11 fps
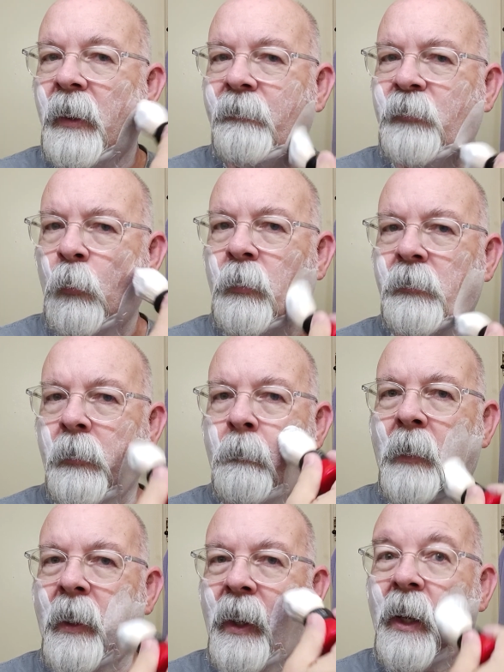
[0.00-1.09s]
If you're wondering
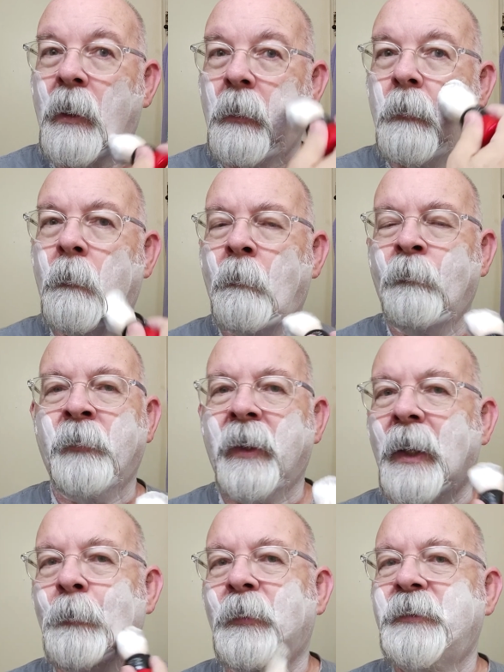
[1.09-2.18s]
about how
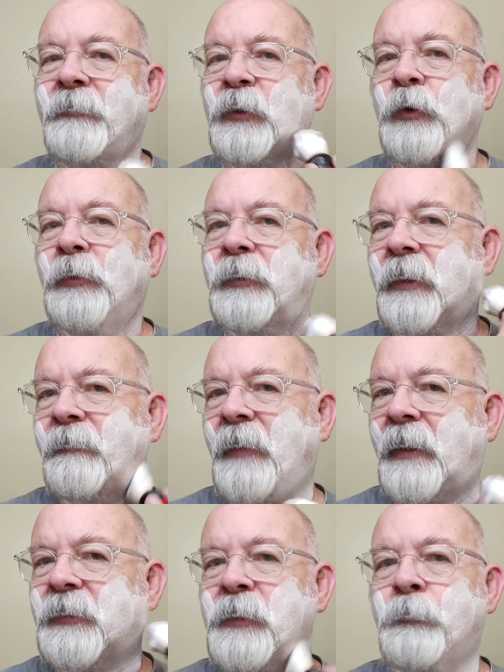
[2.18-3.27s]
much of a cooling
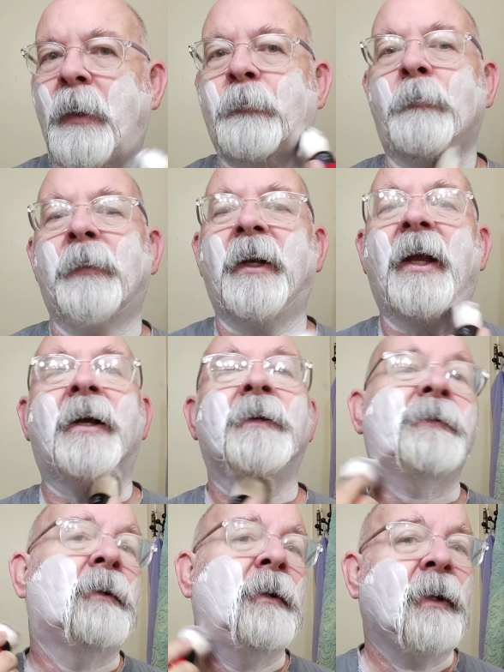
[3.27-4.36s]
effect this peppermint has,